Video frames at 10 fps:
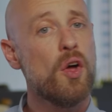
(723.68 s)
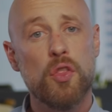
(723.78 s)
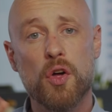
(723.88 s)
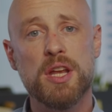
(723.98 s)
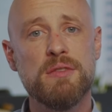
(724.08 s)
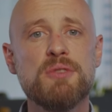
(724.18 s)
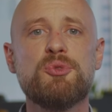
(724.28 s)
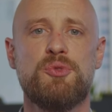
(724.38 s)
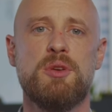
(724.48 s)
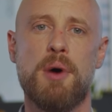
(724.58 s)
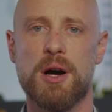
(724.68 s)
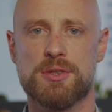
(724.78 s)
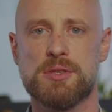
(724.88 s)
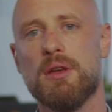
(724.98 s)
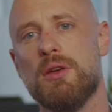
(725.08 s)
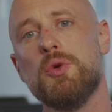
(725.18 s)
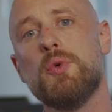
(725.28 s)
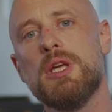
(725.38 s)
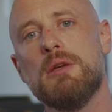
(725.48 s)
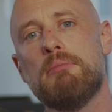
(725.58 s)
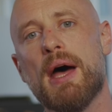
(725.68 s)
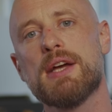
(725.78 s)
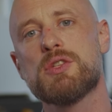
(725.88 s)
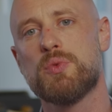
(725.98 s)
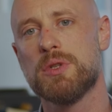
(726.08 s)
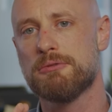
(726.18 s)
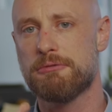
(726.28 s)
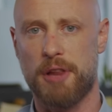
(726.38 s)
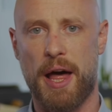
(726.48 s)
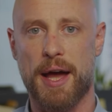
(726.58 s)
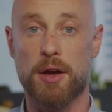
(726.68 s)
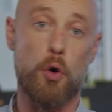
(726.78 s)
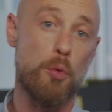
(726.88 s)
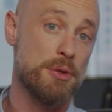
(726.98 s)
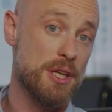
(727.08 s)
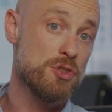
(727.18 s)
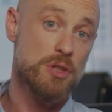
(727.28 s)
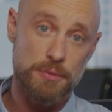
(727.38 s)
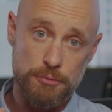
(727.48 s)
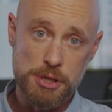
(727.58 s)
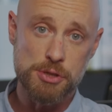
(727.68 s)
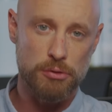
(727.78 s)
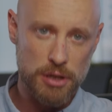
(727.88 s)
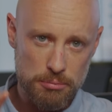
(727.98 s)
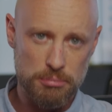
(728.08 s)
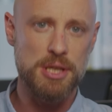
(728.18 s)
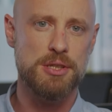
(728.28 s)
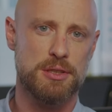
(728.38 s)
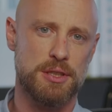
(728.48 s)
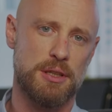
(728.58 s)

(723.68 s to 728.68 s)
not even $50. UAE banks will flag or potentially freeze you immediately.